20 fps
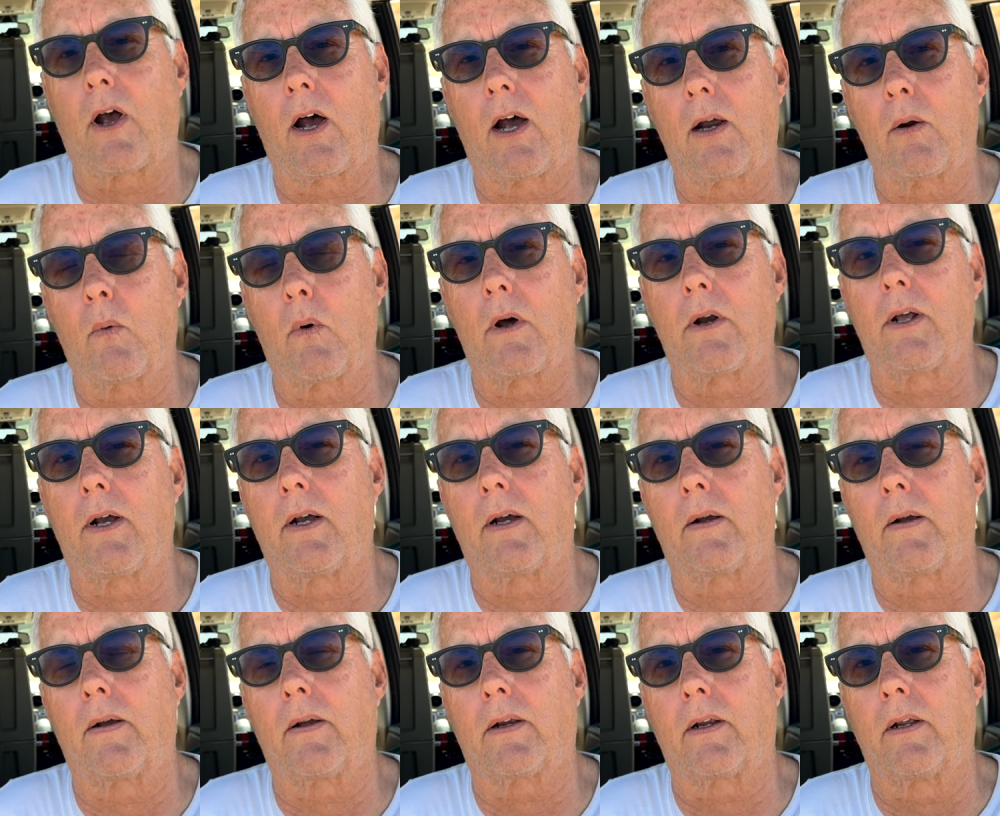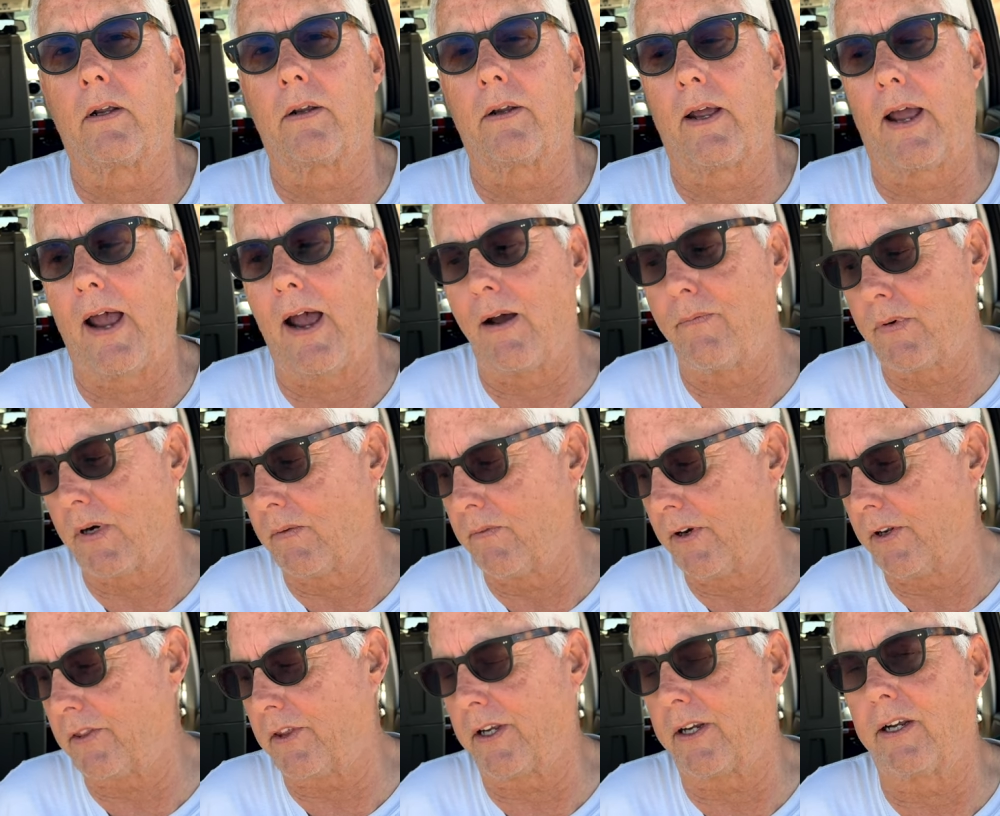I want to have
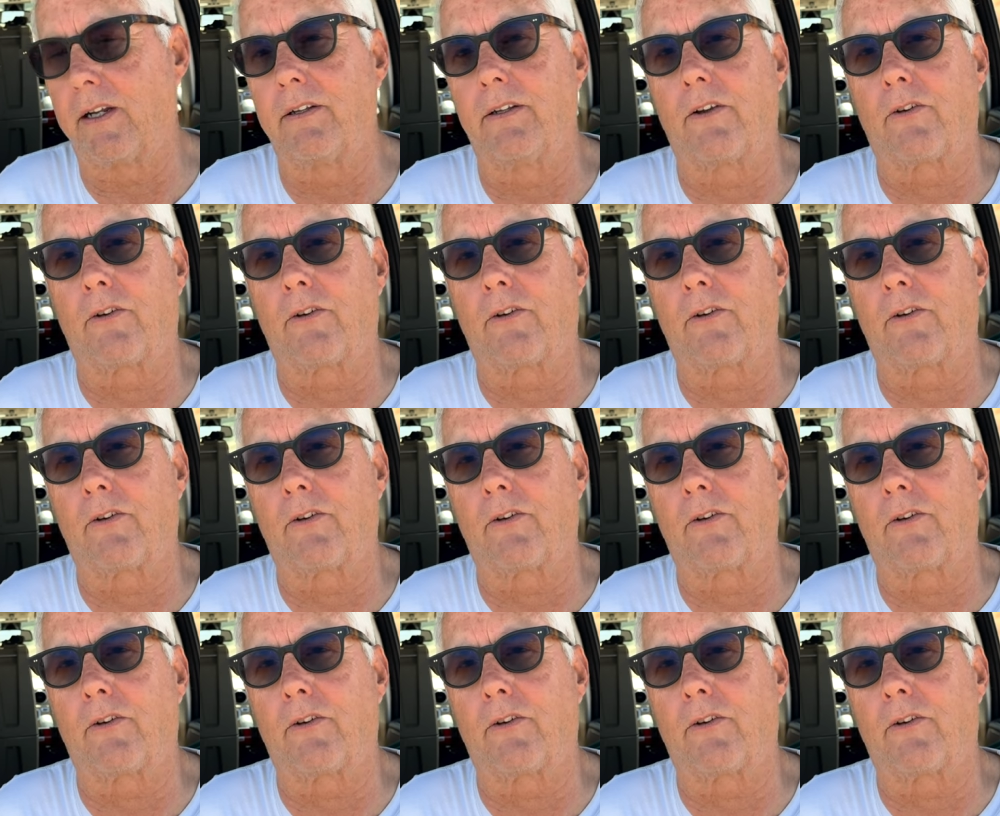everything in